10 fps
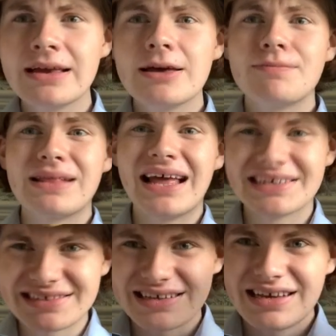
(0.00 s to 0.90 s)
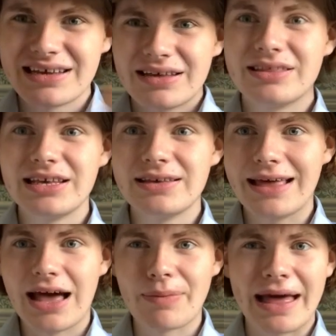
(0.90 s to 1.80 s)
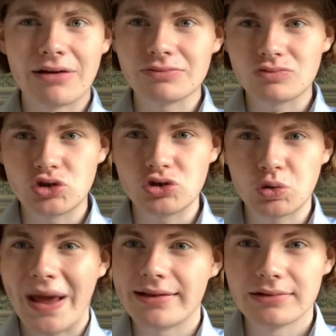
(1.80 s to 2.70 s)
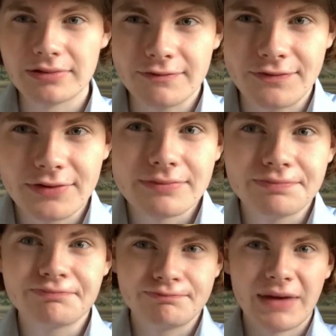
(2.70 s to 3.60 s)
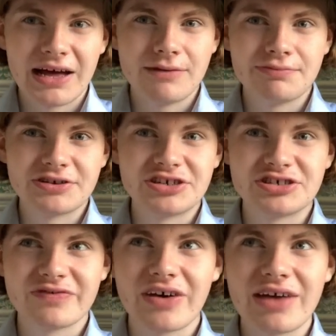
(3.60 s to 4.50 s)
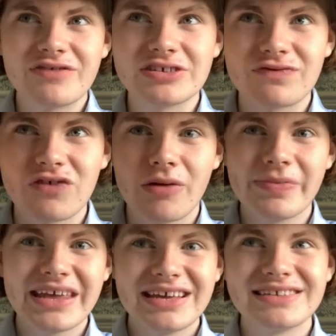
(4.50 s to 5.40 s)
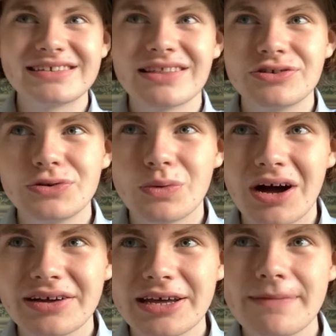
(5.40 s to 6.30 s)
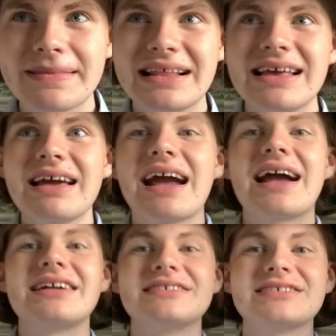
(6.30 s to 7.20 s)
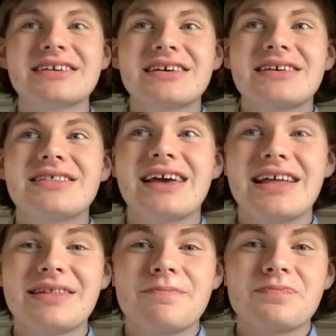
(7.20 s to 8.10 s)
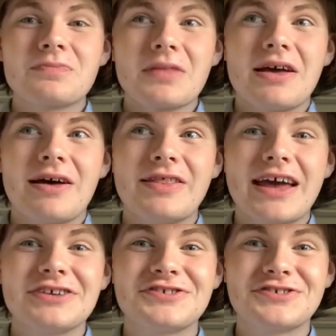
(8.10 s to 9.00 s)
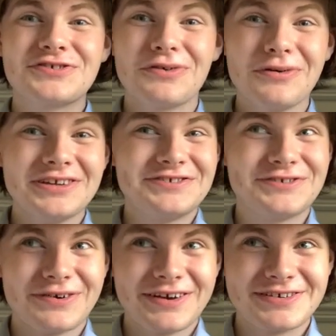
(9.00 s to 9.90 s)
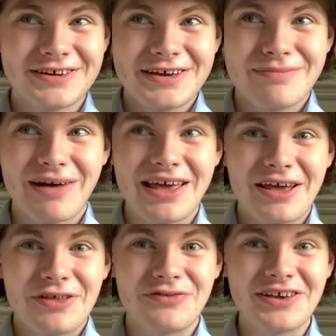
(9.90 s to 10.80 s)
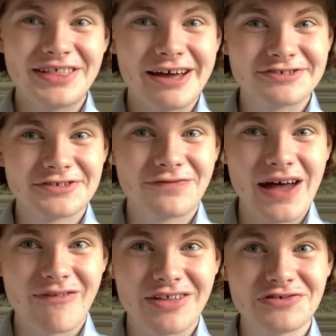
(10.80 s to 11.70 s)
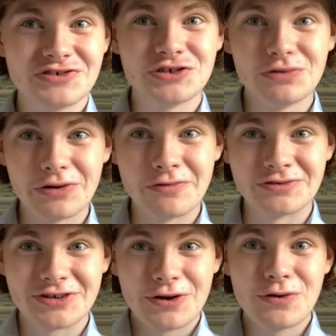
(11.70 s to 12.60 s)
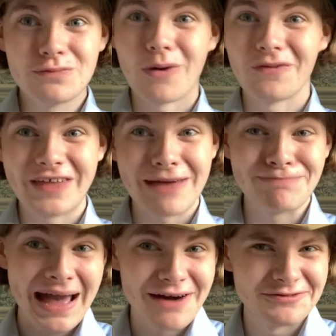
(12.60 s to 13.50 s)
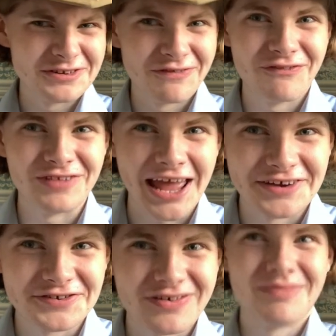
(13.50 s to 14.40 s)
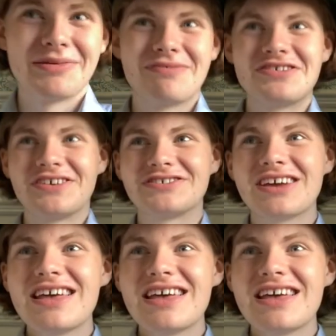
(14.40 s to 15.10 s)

plus the about 12 British survivors from Isandlwana, and then they're shortly joined by 3,500 Zulus who want their pound of flesh from the British.